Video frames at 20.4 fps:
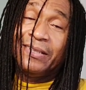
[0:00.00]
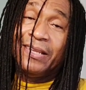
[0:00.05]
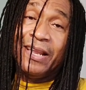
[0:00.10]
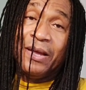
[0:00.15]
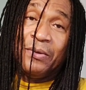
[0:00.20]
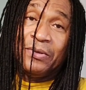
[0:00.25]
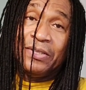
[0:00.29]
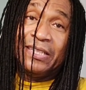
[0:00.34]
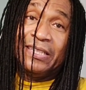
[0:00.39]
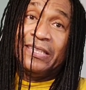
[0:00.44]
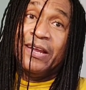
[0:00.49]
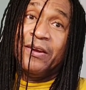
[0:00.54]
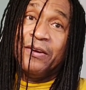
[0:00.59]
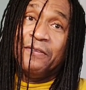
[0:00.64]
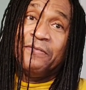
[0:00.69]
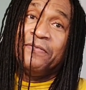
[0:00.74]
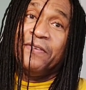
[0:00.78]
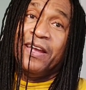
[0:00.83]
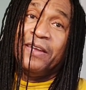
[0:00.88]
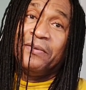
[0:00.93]
and I was
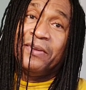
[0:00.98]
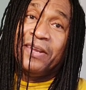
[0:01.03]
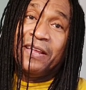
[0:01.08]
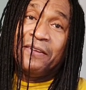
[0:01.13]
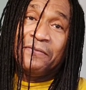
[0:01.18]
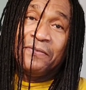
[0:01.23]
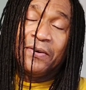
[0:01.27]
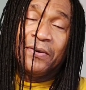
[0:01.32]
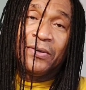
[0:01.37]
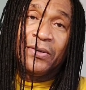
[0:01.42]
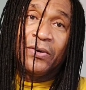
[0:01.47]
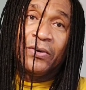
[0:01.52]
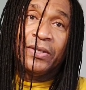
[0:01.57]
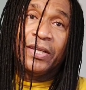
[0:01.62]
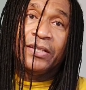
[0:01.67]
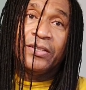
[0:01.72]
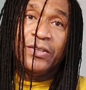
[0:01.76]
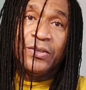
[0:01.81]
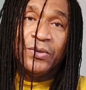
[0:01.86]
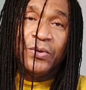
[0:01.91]
terrified when I found out
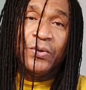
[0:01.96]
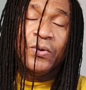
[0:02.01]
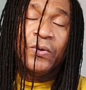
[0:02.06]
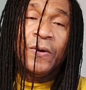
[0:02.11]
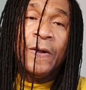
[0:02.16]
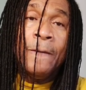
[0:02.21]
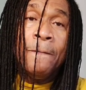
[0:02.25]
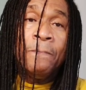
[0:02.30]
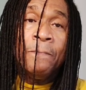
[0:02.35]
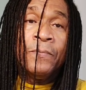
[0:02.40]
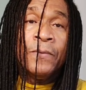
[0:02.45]
that, you know,